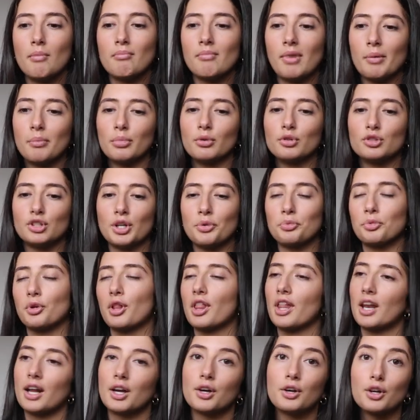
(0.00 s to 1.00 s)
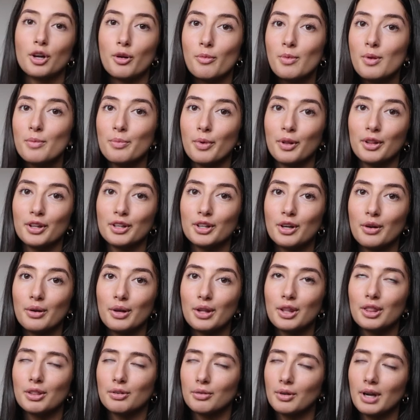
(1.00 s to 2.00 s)
mumble jumble that I couldn't be bothered
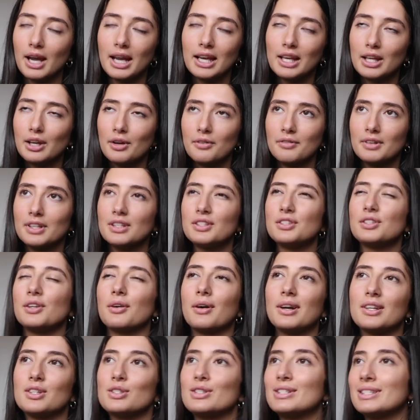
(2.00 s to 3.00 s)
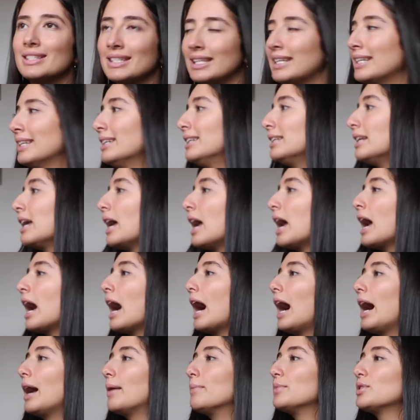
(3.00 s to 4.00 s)
going through any of it, so I just didn't. So
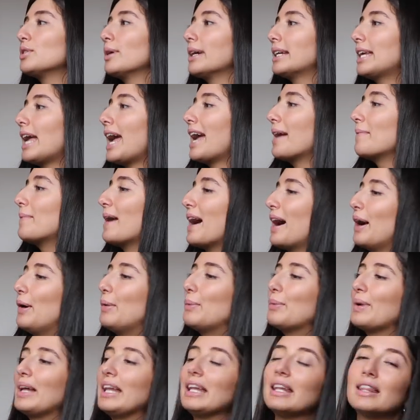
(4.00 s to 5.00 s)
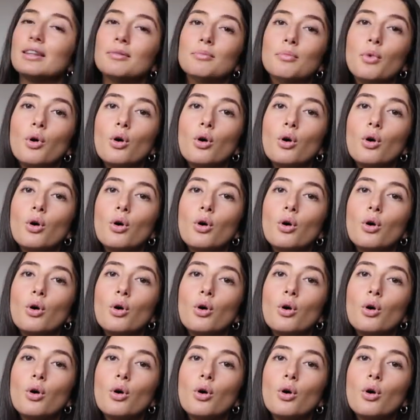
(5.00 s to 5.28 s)
I came out with